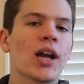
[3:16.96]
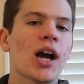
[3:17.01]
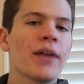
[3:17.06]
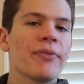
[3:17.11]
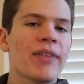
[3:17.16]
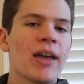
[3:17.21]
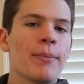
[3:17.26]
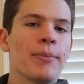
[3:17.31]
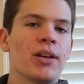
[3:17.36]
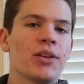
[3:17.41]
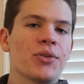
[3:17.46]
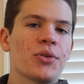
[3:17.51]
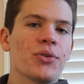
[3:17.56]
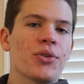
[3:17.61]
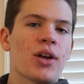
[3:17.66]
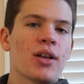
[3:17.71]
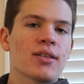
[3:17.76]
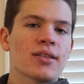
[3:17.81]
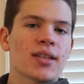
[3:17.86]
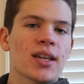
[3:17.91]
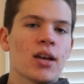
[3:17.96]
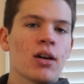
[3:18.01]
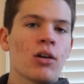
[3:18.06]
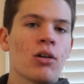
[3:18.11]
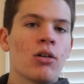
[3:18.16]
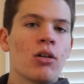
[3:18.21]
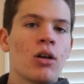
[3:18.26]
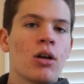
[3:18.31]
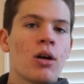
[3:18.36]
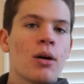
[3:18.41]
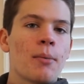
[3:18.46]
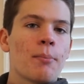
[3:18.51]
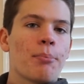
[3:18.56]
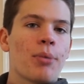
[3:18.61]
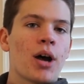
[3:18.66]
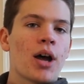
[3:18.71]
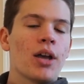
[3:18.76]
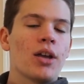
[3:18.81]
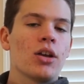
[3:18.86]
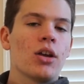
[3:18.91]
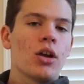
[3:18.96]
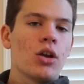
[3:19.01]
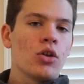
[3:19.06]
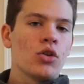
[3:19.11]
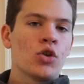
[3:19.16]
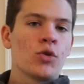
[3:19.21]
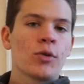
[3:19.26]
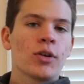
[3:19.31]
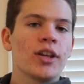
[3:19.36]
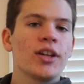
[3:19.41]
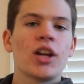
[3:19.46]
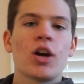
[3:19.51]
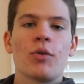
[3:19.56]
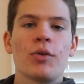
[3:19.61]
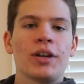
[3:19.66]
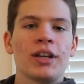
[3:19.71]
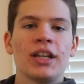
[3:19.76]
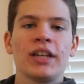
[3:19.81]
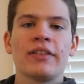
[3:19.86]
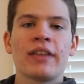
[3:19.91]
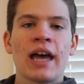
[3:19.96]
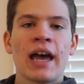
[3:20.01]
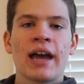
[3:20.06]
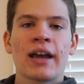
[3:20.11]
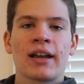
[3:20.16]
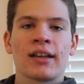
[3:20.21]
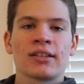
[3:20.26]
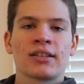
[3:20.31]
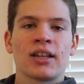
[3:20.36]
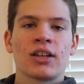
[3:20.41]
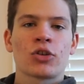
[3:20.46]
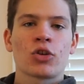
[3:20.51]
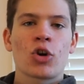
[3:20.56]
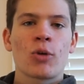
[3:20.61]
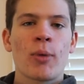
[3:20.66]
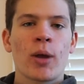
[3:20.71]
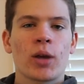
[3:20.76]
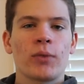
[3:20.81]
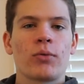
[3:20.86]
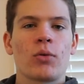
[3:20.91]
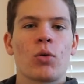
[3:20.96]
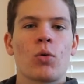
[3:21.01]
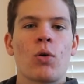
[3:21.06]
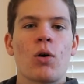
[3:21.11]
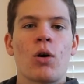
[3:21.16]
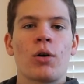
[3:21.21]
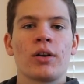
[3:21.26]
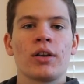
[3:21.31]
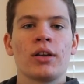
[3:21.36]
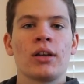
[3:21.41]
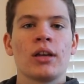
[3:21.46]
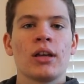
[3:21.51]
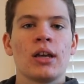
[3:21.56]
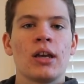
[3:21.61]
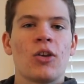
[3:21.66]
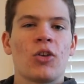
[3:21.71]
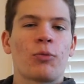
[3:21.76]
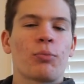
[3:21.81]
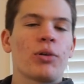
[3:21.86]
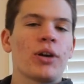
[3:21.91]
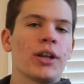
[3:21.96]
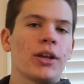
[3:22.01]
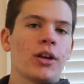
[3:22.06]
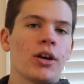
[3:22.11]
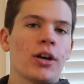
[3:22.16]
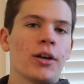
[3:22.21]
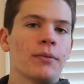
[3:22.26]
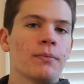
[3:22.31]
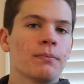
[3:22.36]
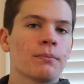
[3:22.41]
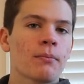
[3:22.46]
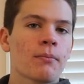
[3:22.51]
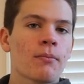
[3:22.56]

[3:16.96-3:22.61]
got that because it was on sale, but you really don't need that because the internal microphone quality is pretty good.